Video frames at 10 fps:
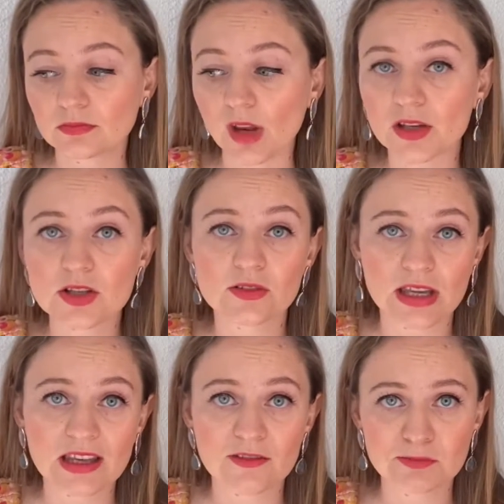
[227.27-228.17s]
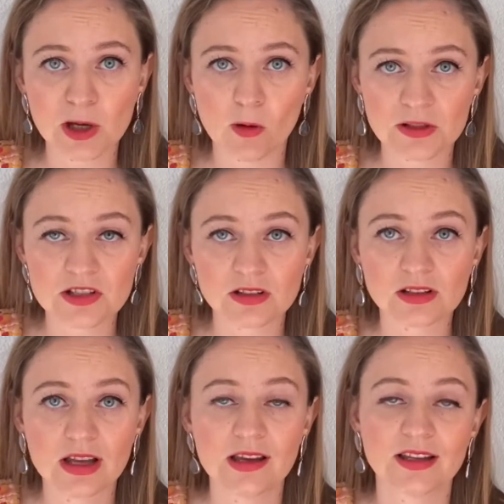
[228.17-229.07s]
So they gave me a
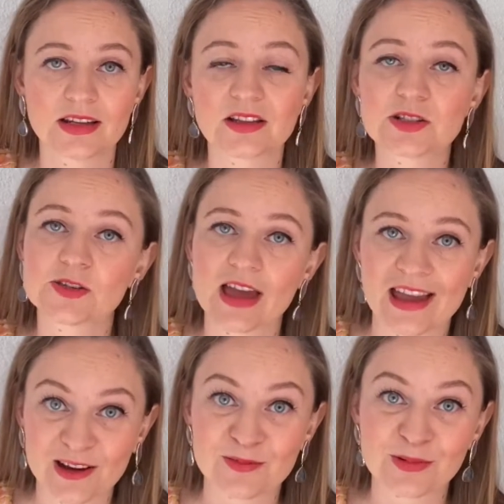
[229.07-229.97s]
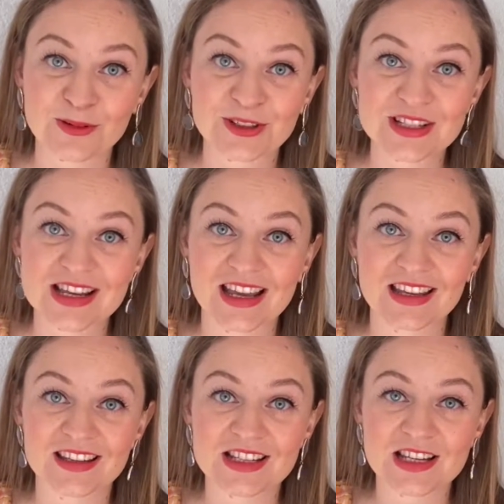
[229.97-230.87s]
hotel next to the airport,
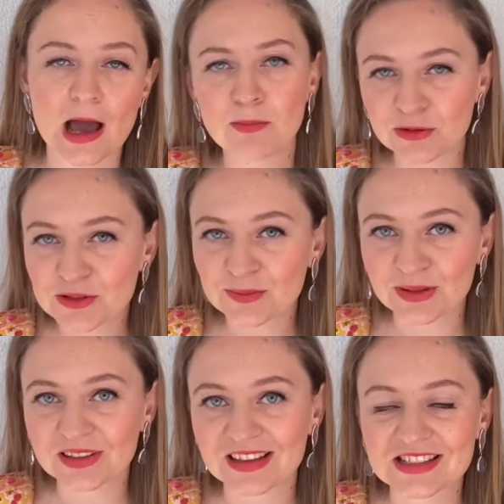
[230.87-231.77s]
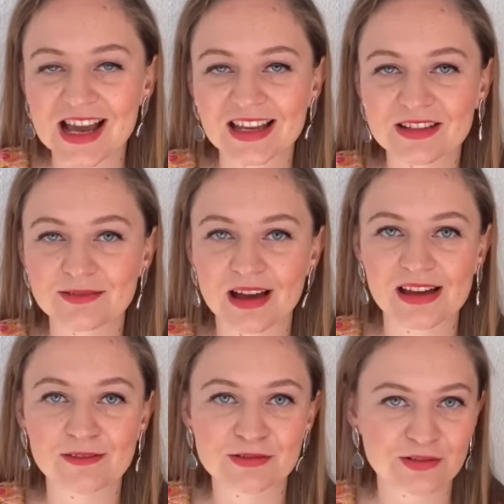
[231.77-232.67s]
and it happened to be that I
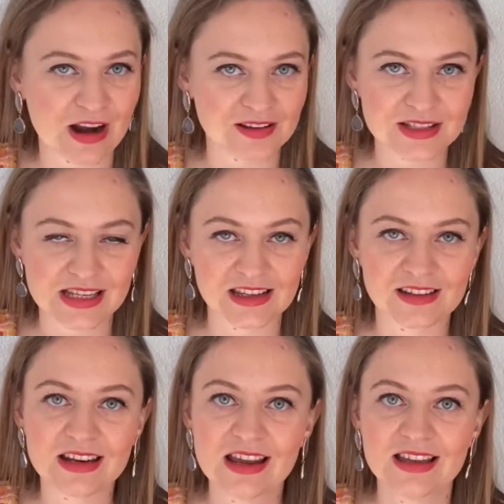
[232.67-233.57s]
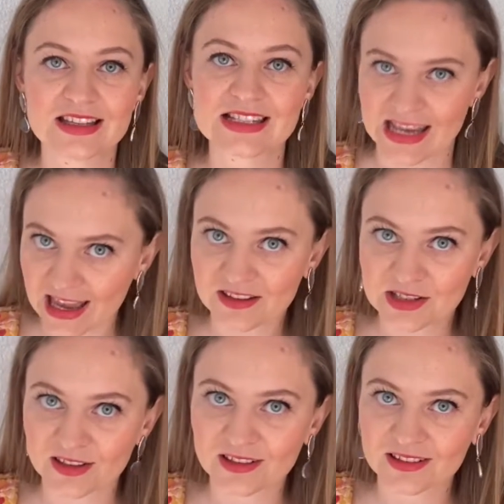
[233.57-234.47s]
have a friend in
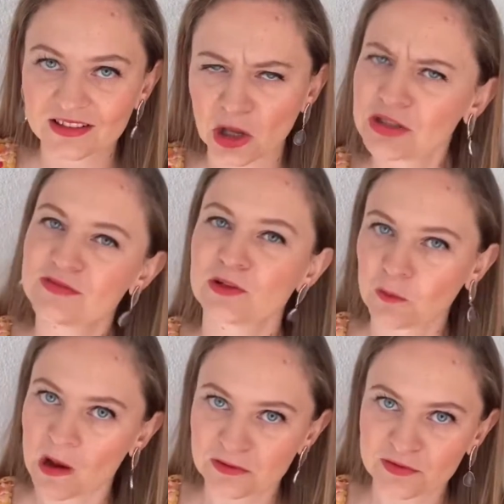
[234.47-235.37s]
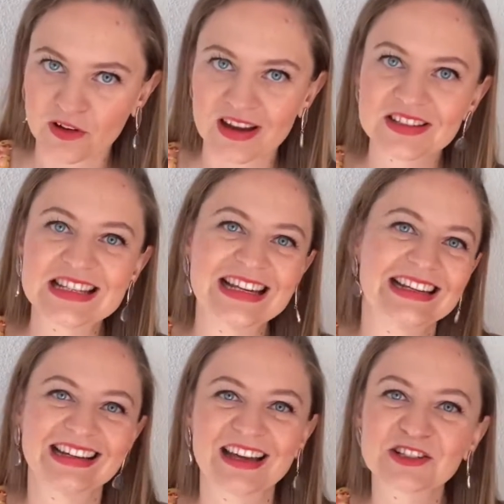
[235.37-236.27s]
Seattle. Not even one
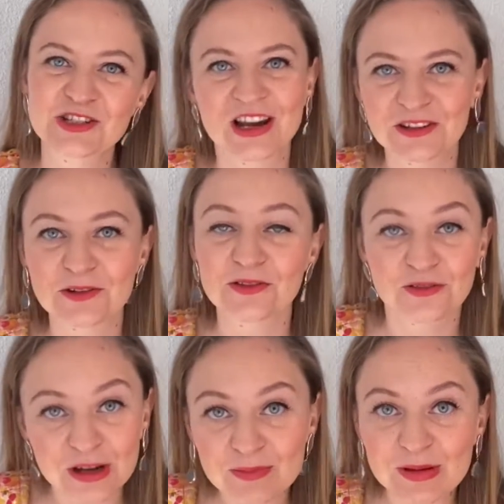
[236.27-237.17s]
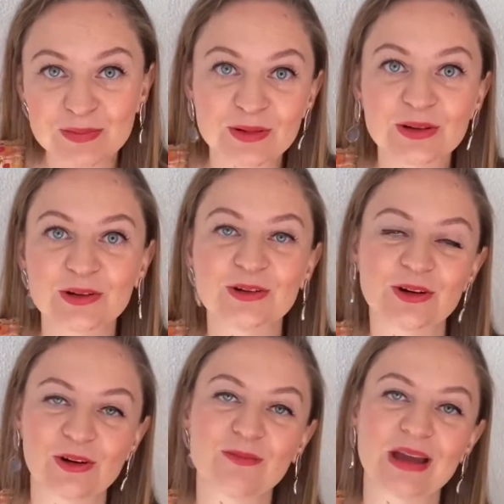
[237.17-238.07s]
friend. Actually, I know 3 people who
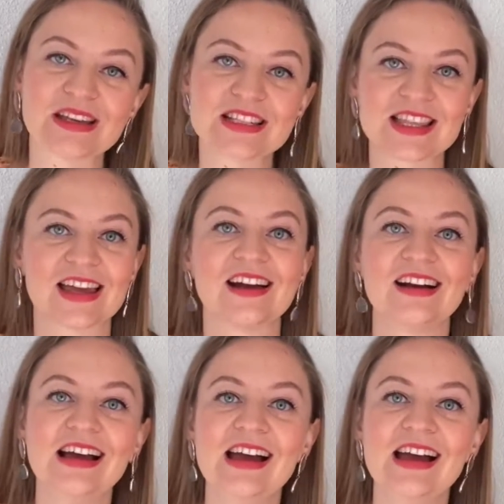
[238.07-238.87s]
are based there.